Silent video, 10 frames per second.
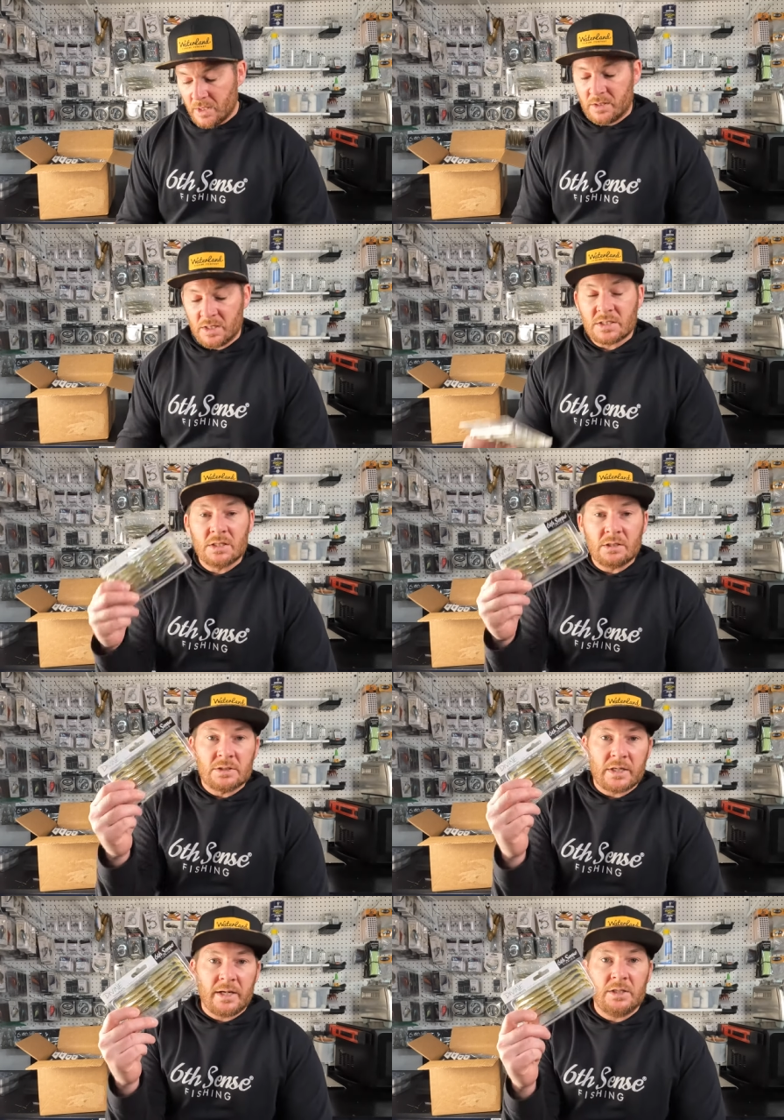This little
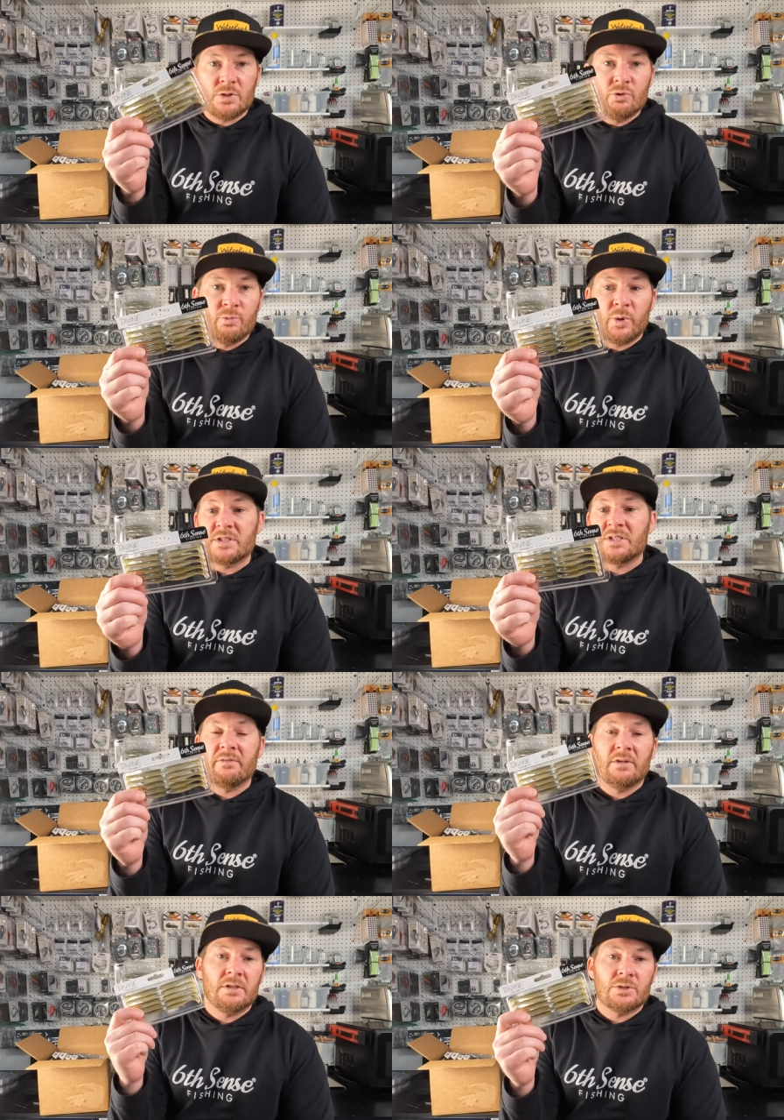tiny
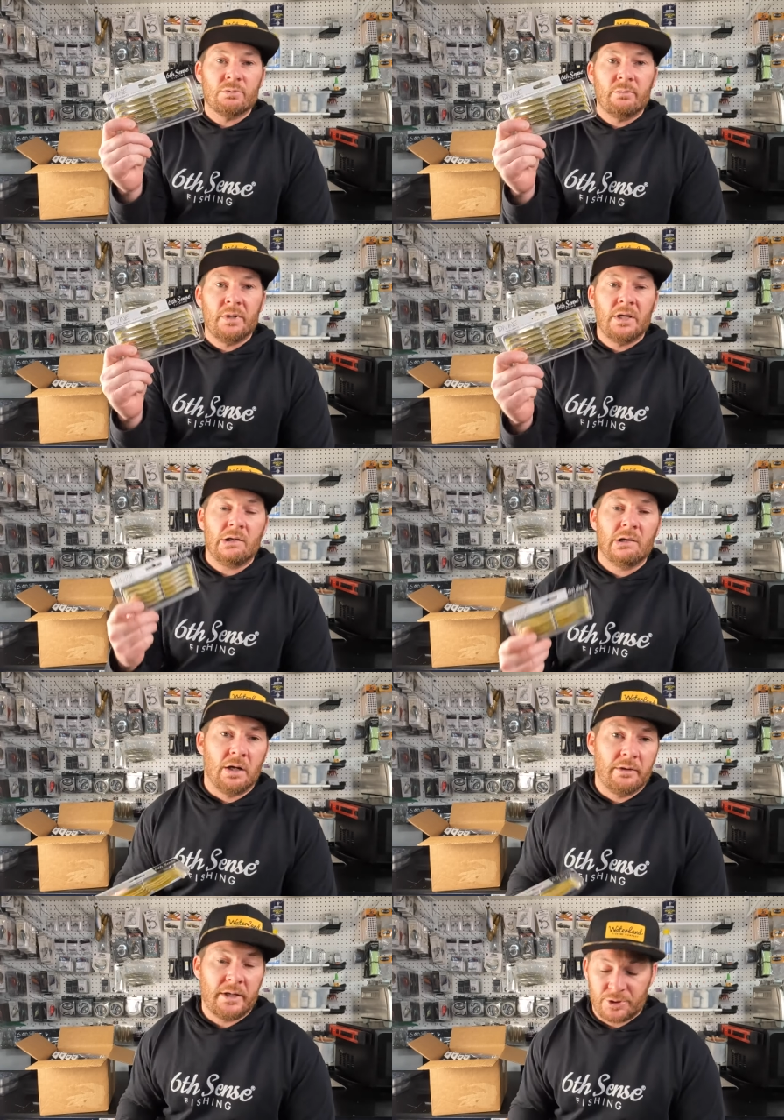2.7 inch swim bait
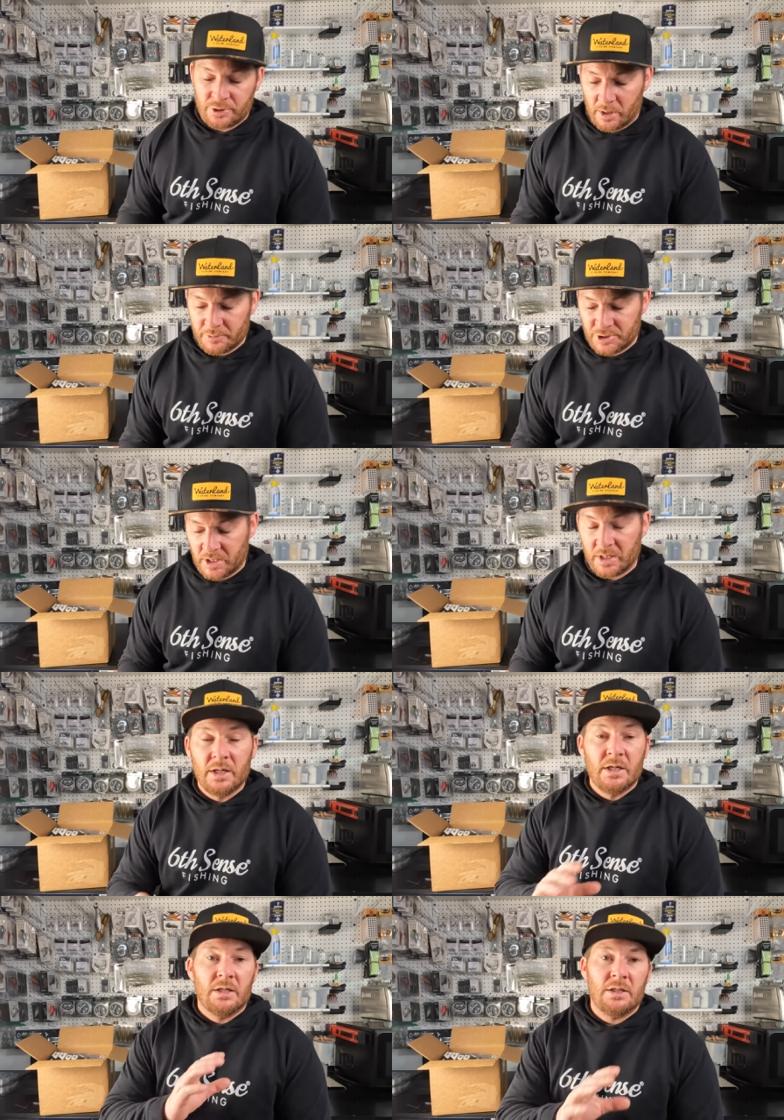on that drop
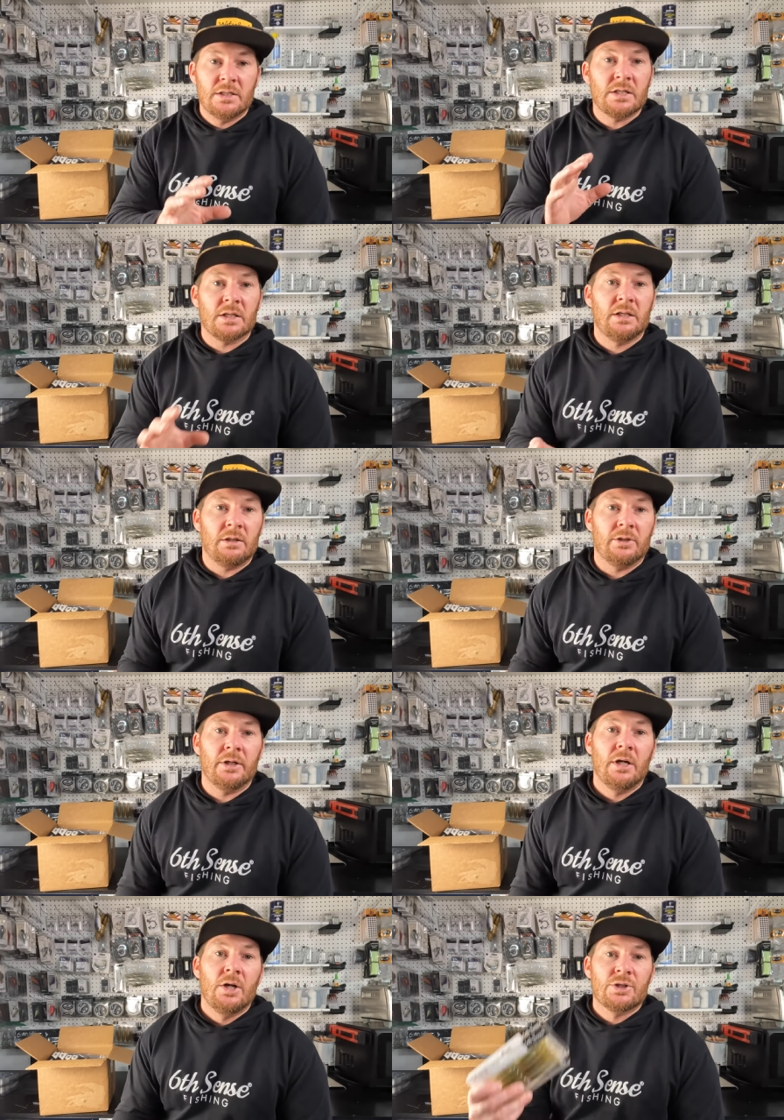shot is a
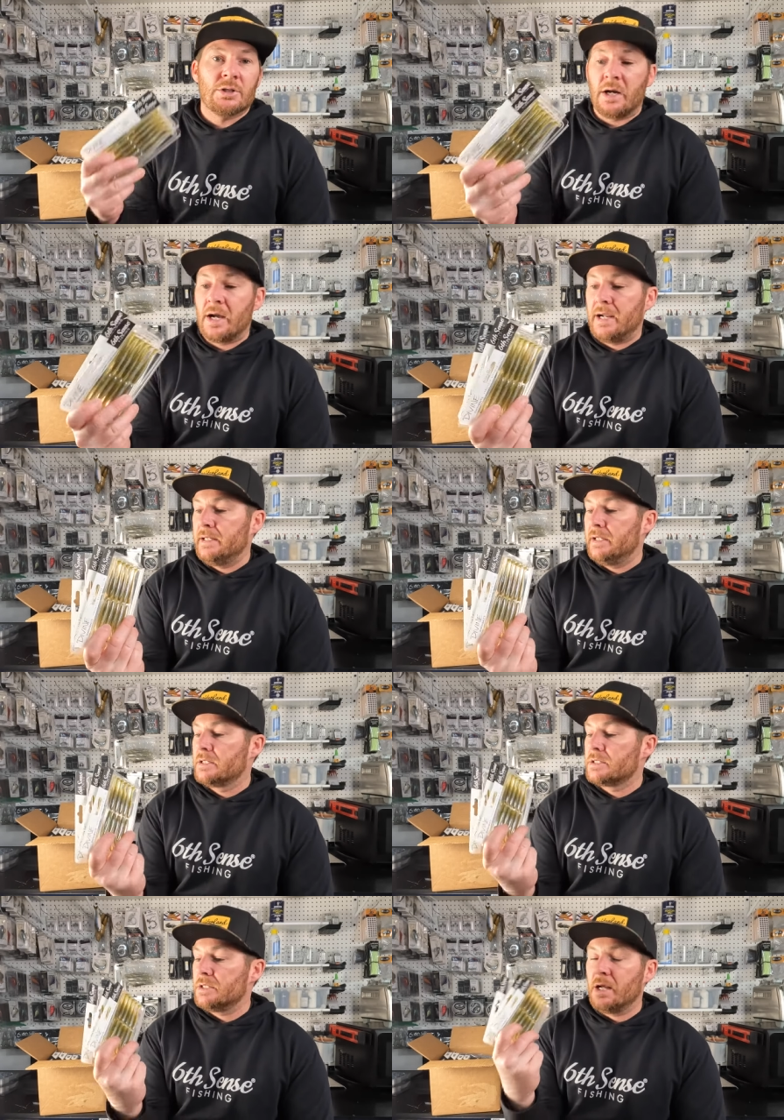killer. So I needed
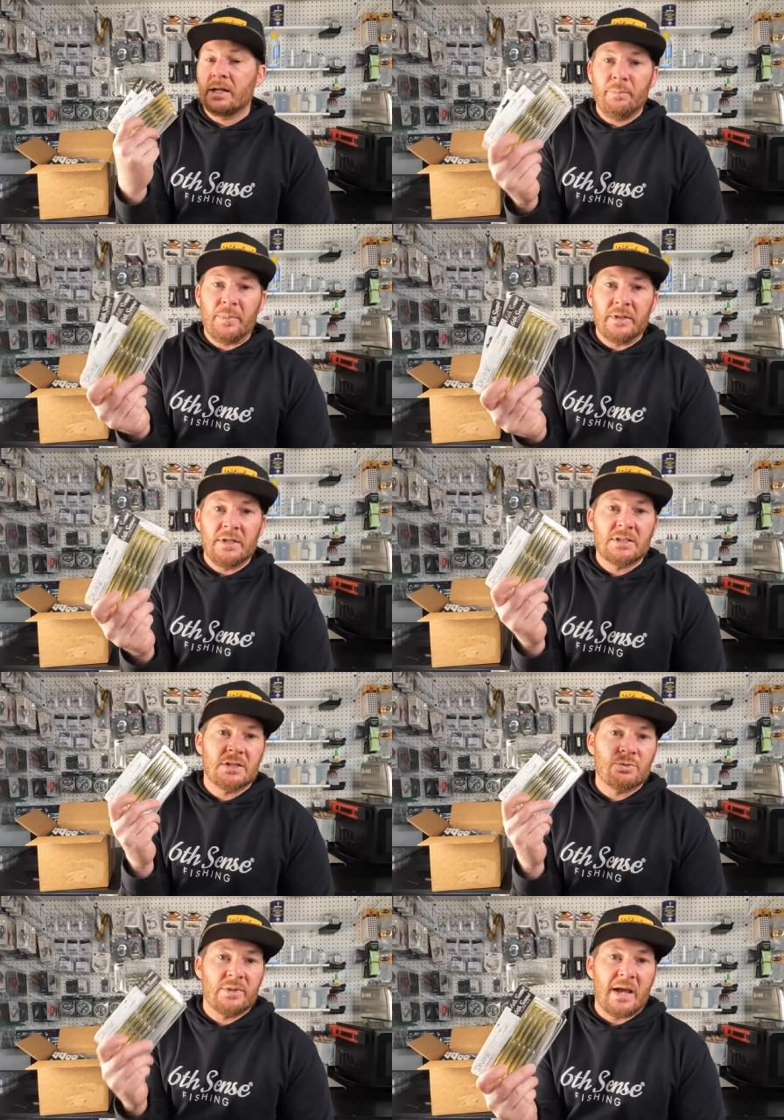to stock up on these
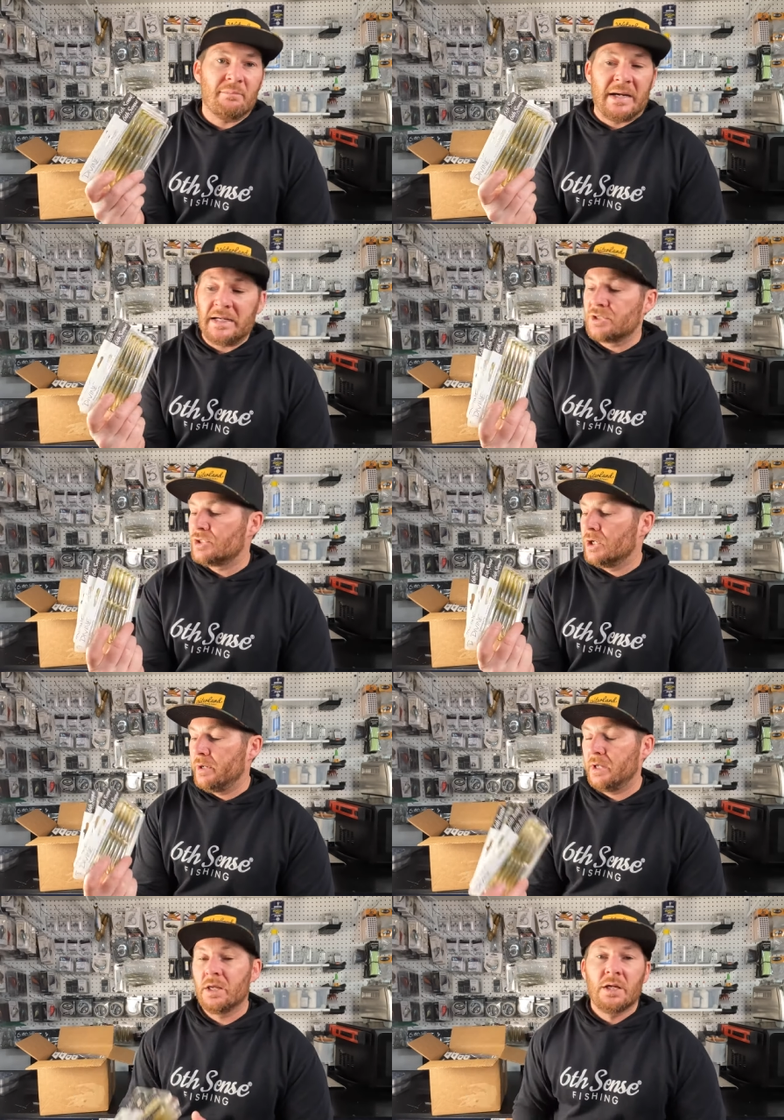because when that bite is
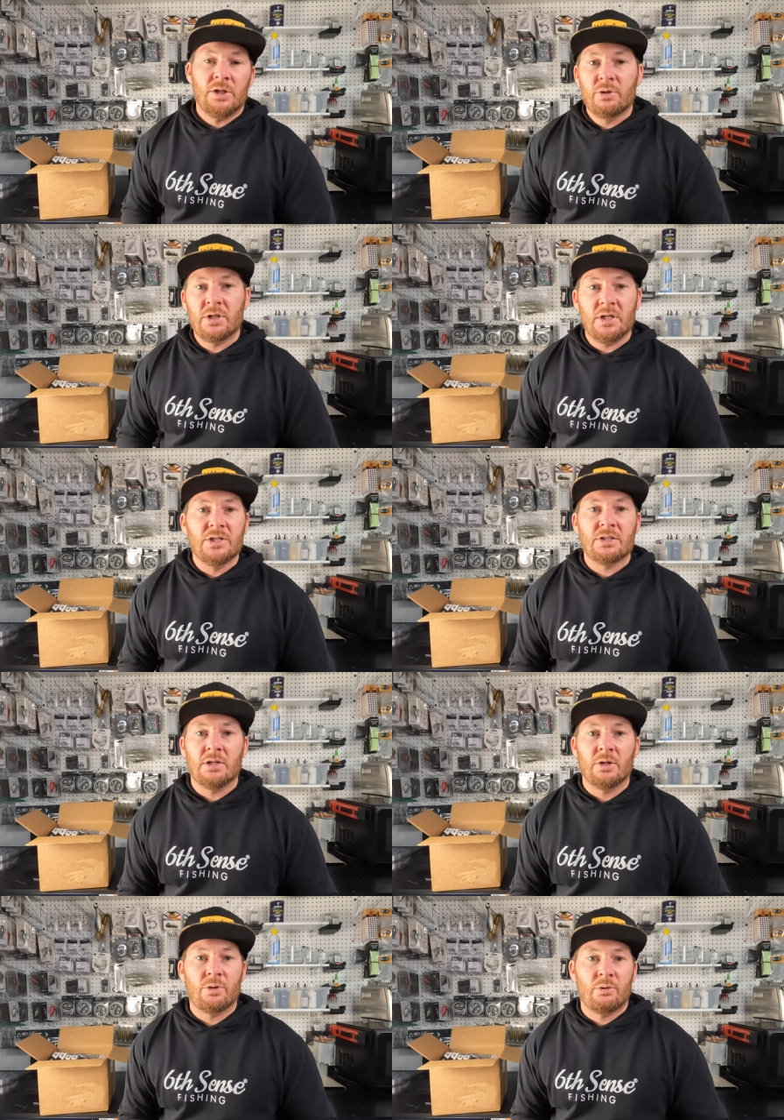going, you could easily
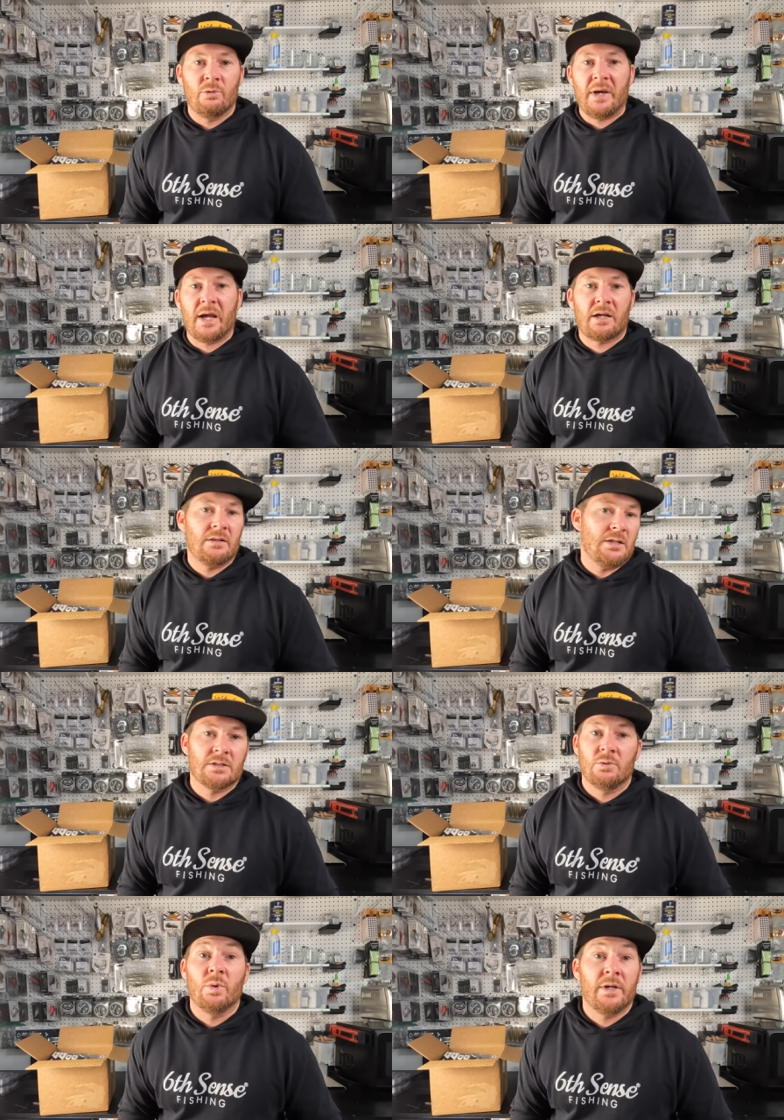go through a pack of
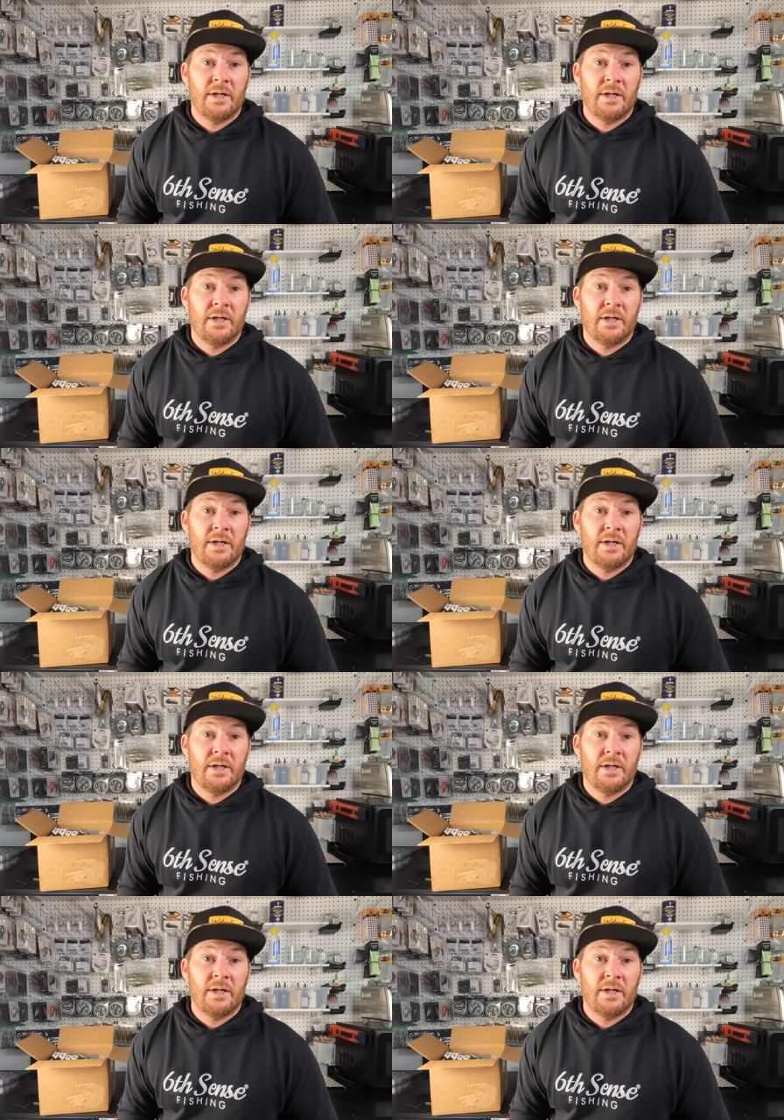these in one